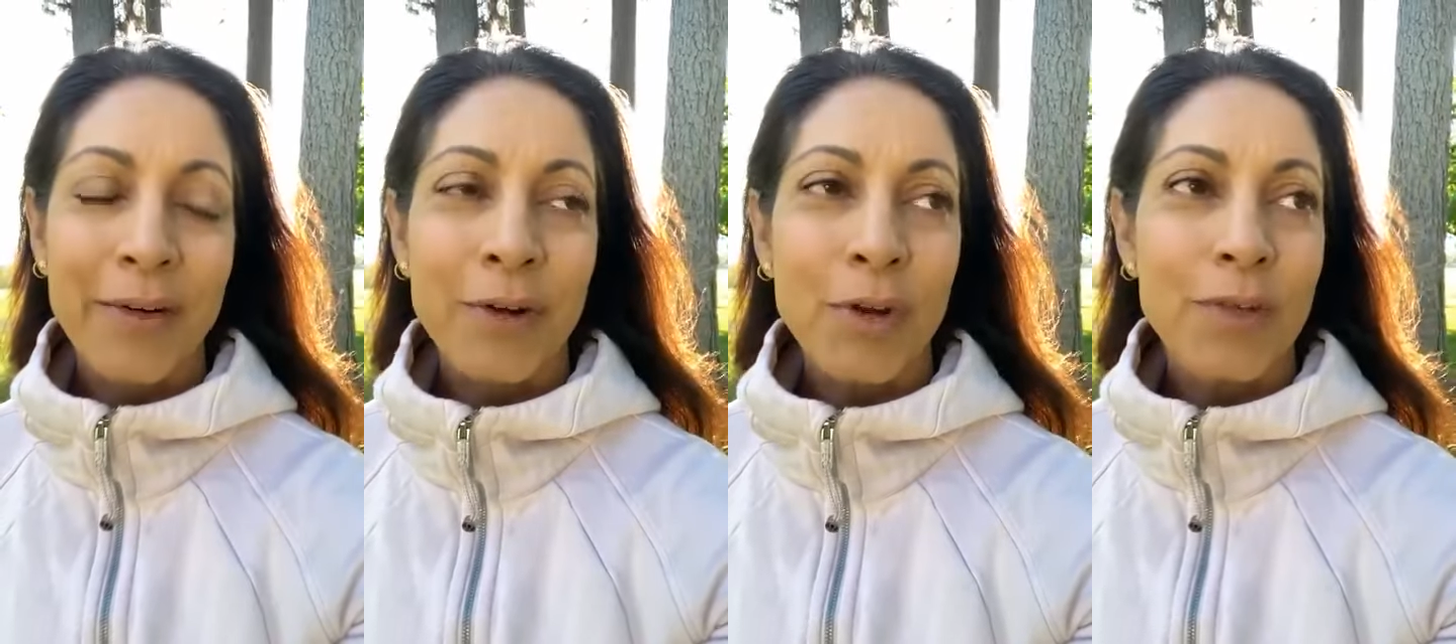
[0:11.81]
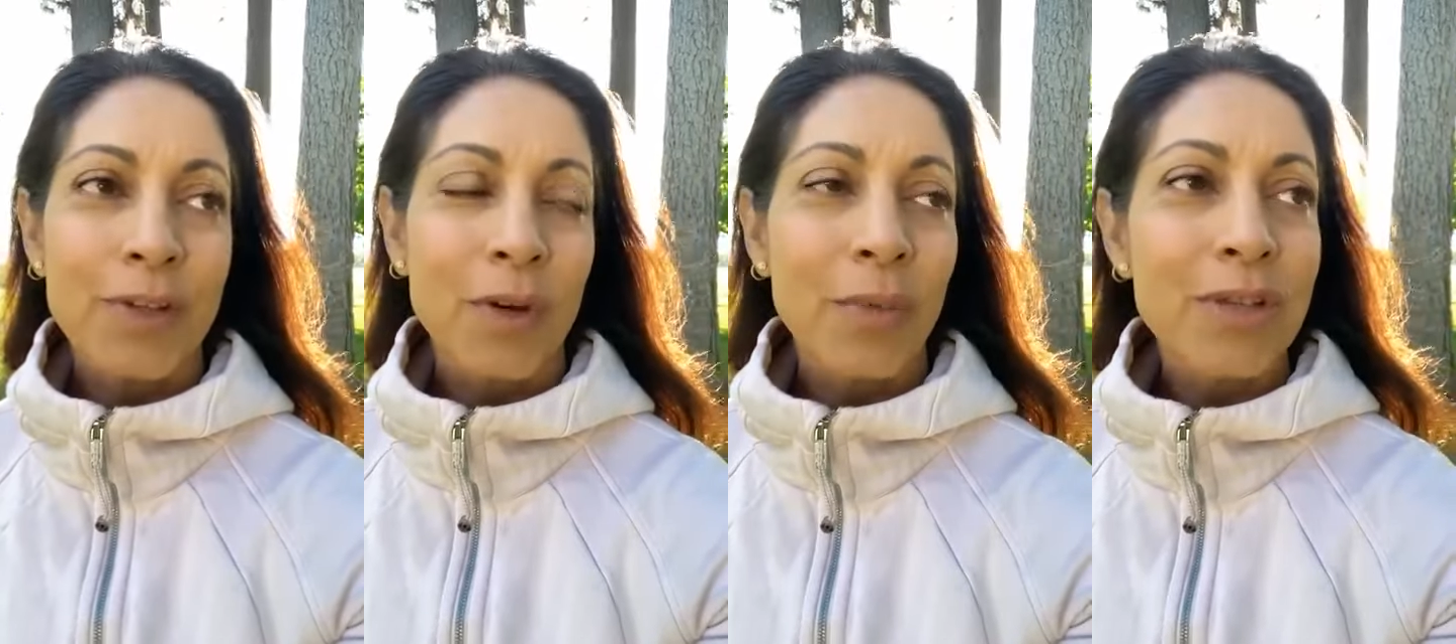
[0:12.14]
I don't know
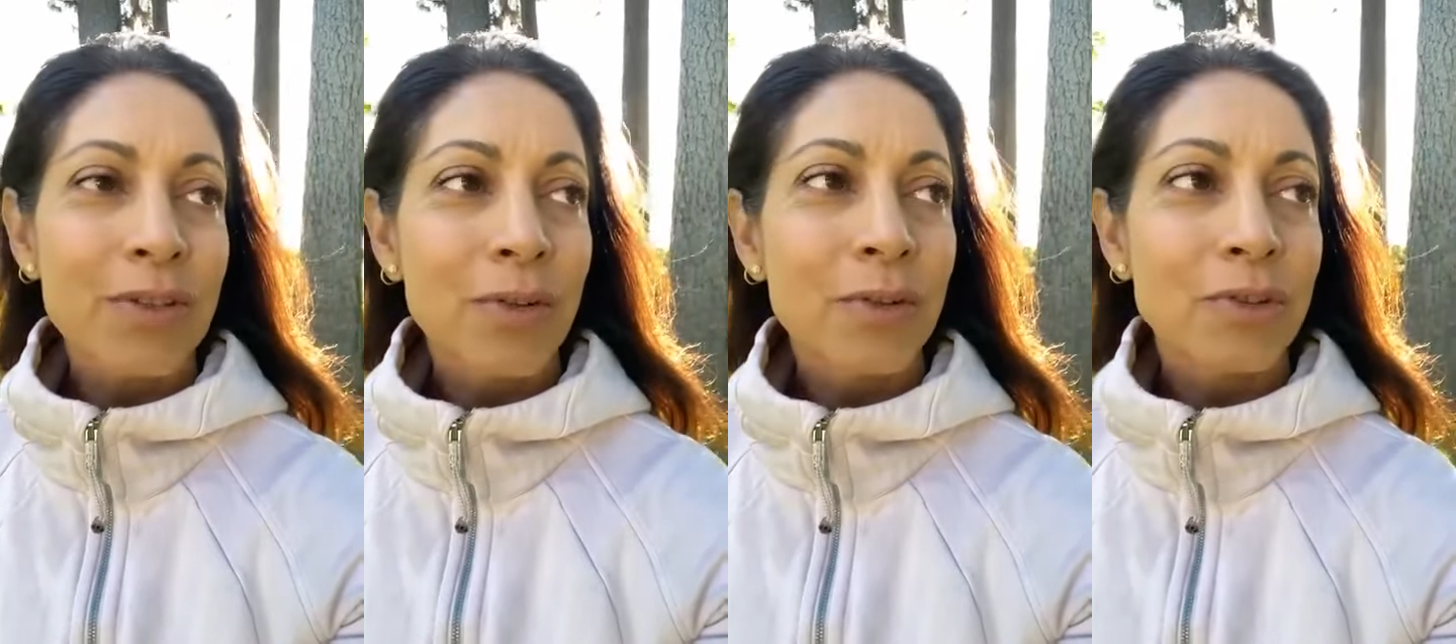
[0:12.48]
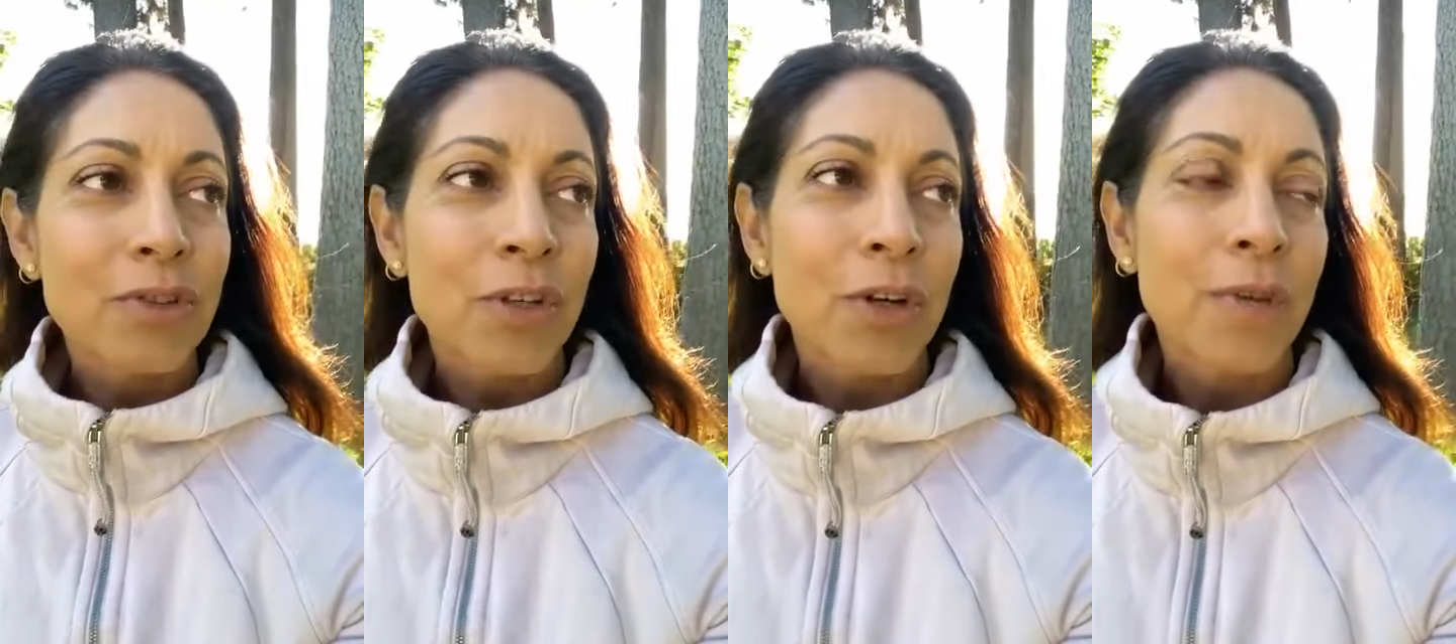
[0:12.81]
if it's our Western
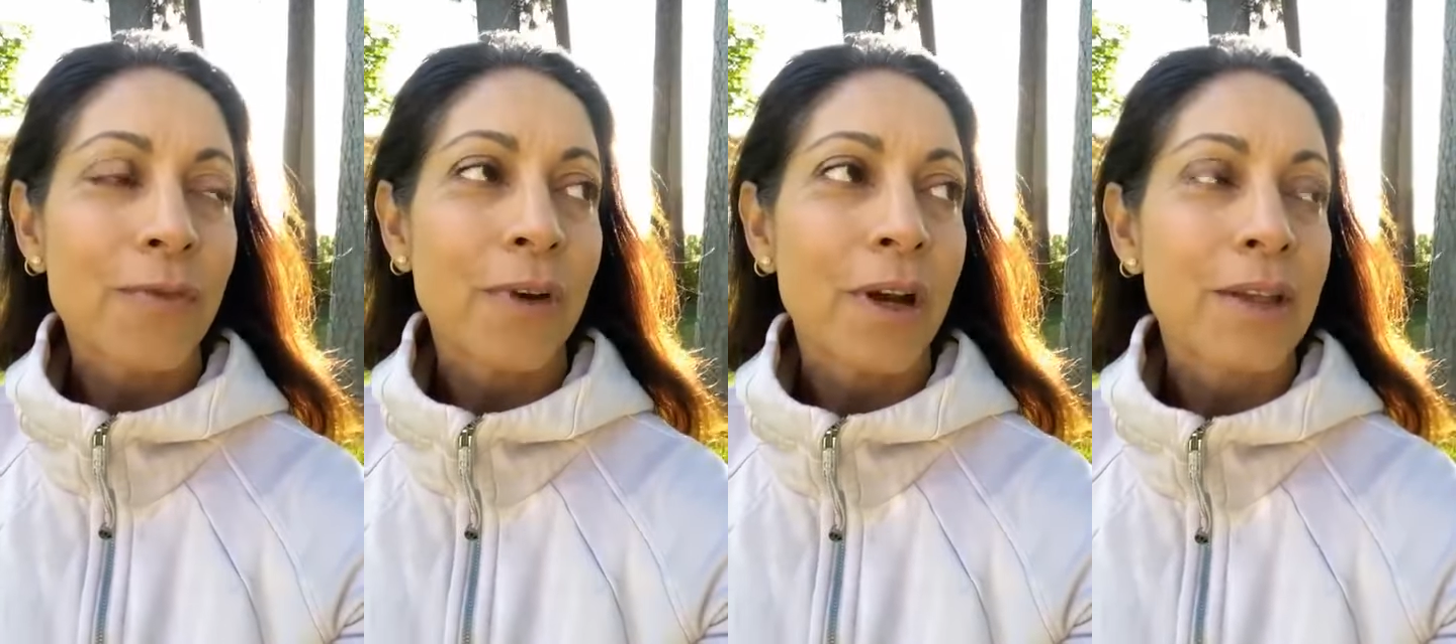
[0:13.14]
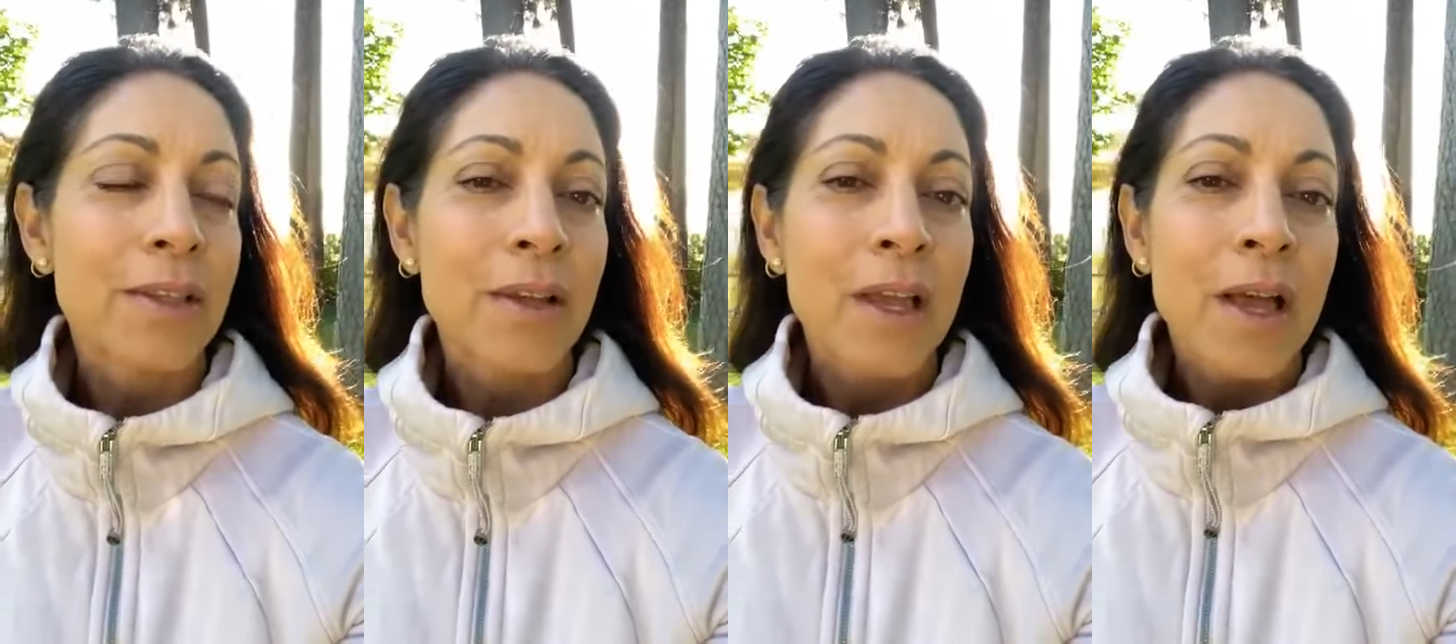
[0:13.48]
culture, if
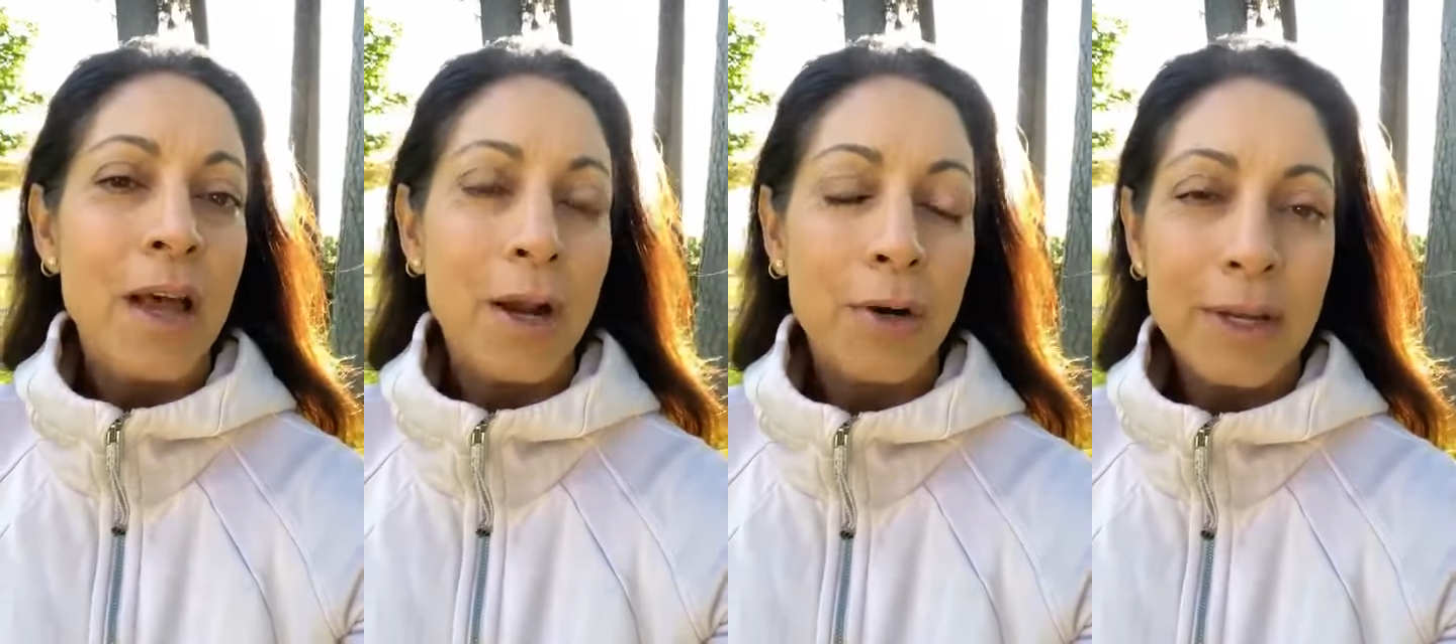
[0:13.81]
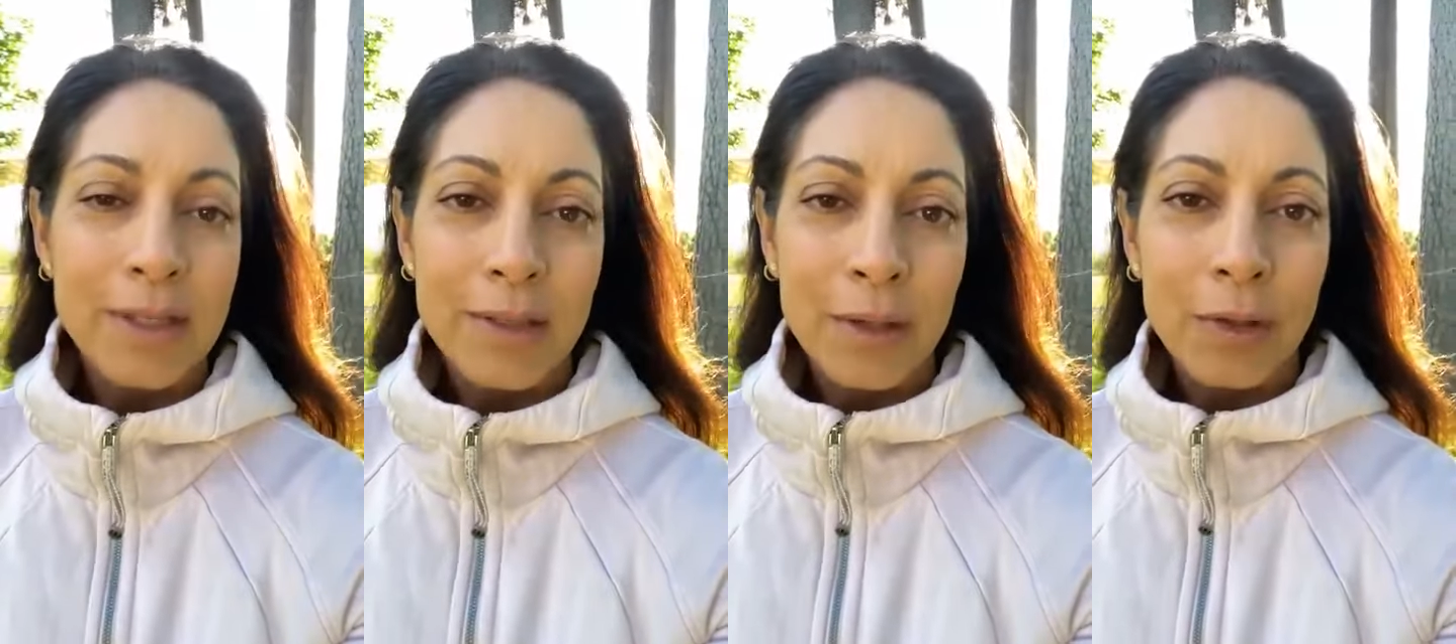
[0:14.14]
it's
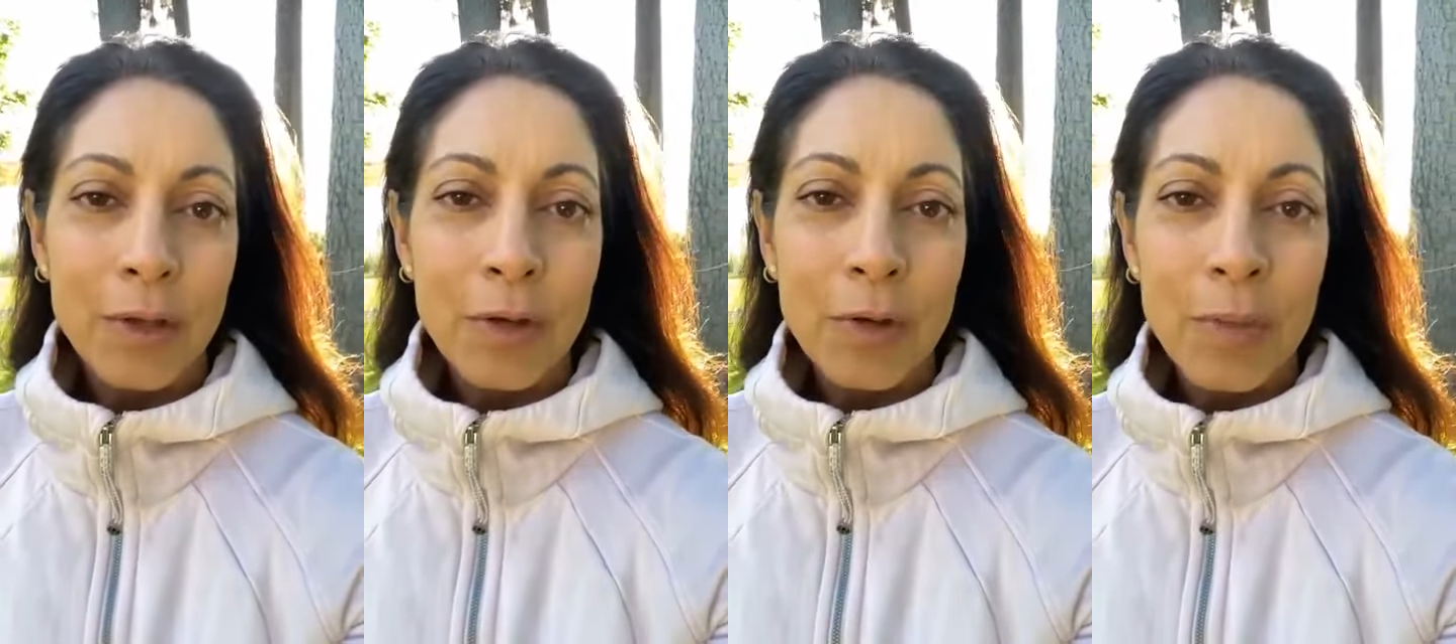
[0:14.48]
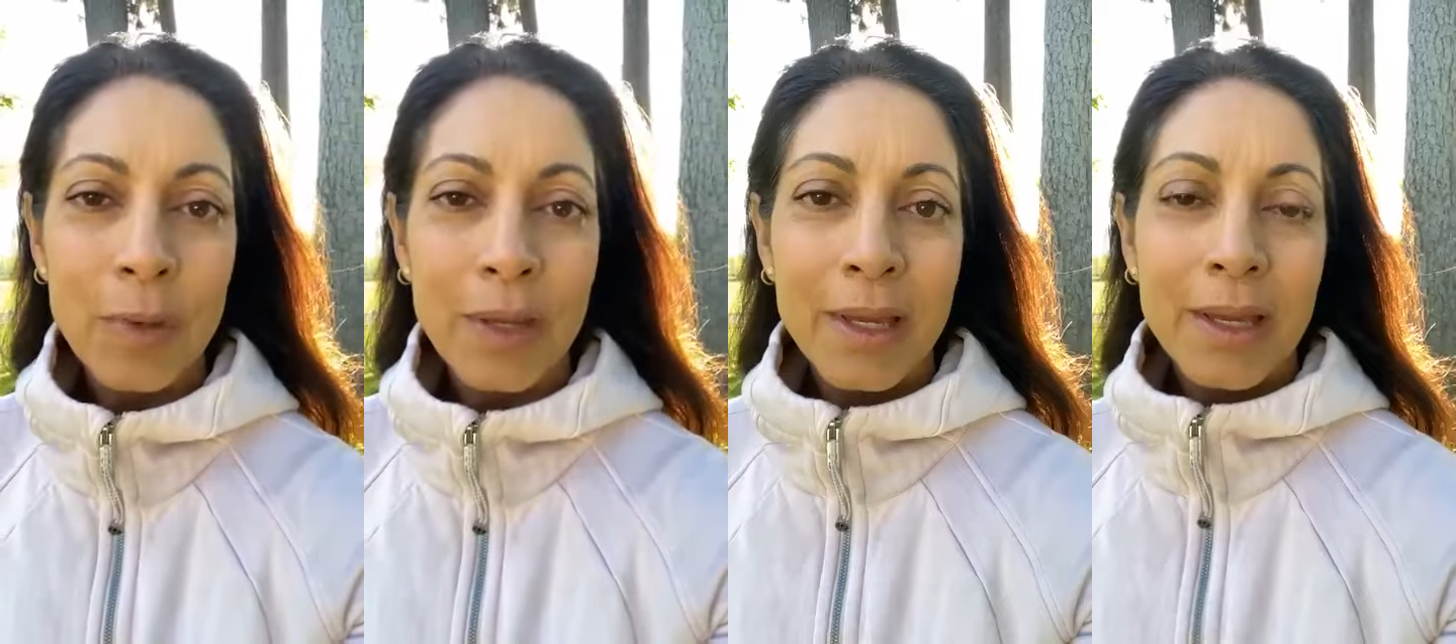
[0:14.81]
across the
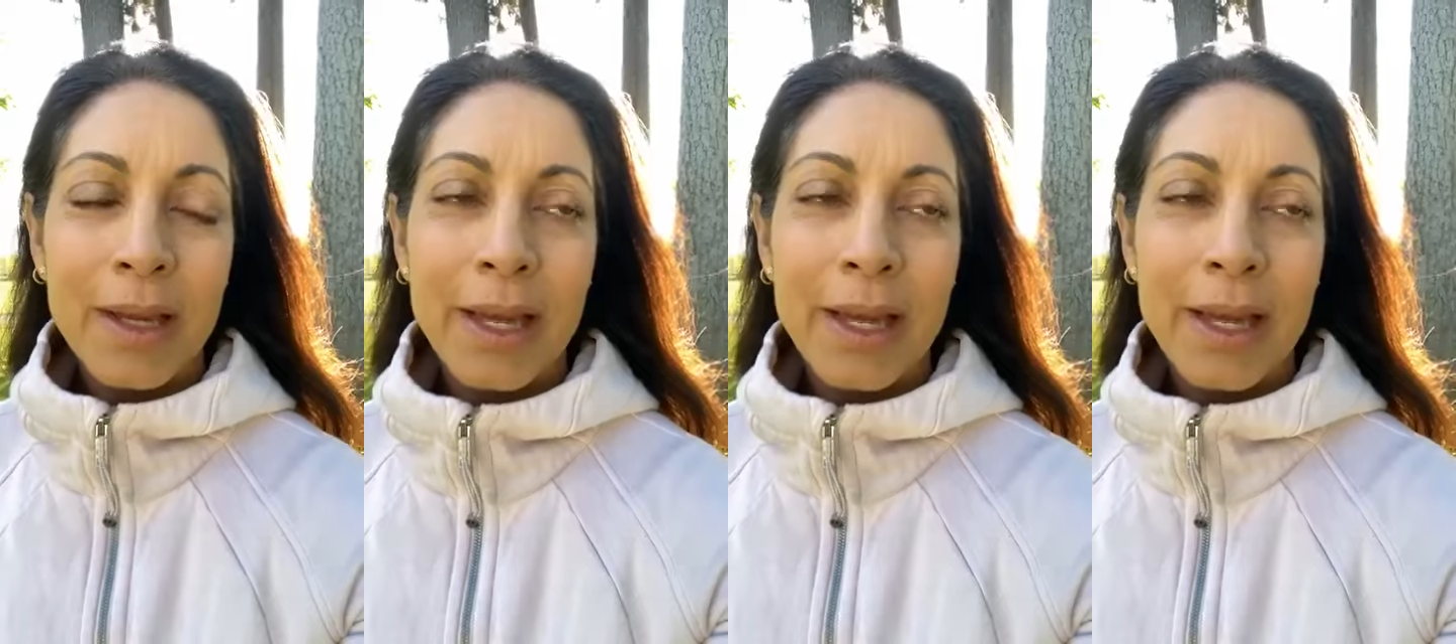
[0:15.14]
globe,